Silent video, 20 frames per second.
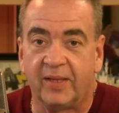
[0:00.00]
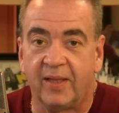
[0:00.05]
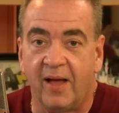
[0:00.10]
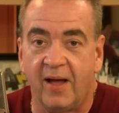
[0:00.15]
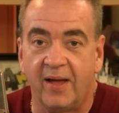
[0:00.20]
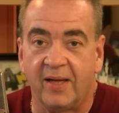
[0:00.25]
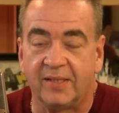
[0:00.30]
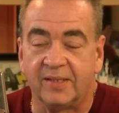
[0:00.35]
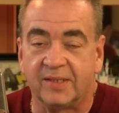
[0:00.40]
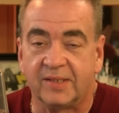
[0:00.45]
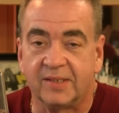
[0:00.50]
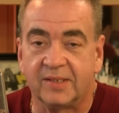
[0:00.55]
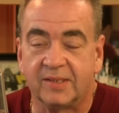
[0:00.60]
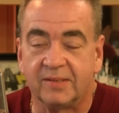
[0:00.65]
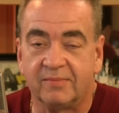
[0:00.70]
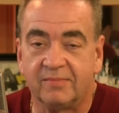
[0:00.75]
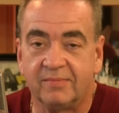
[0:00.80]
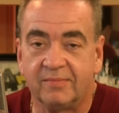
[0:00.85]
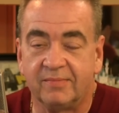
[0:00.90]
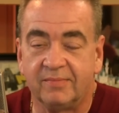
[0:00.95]
lines,
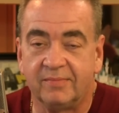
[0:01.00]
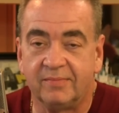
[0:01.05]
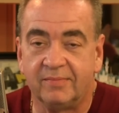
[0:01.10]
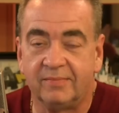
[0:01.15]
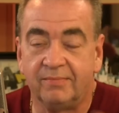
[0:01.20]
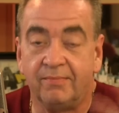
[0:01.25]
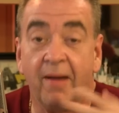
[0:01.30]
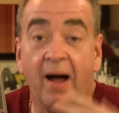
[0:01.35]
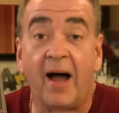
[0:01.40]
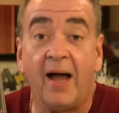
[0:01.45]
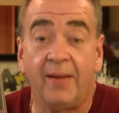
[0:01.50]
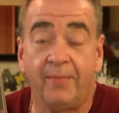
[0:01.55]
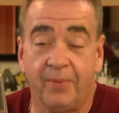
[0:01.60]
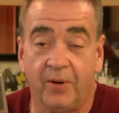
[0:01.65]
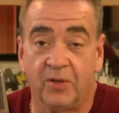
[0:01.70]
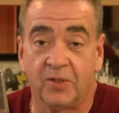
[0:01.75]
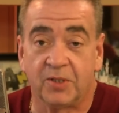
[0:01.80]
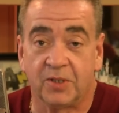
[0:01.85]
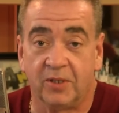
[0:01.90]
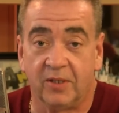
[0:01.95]
my
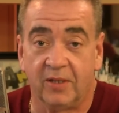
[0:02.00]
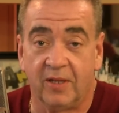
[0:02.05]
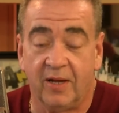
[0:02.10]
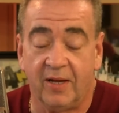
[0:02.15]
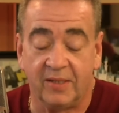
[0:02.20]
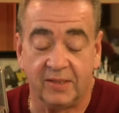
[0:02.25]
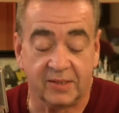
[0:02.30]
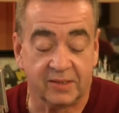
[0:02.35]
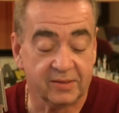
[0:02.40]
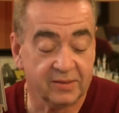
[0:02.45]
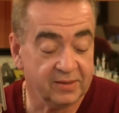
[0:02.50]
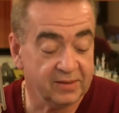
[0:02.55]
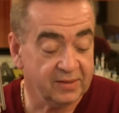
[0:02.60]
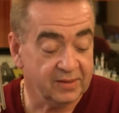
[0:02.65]
personal lines,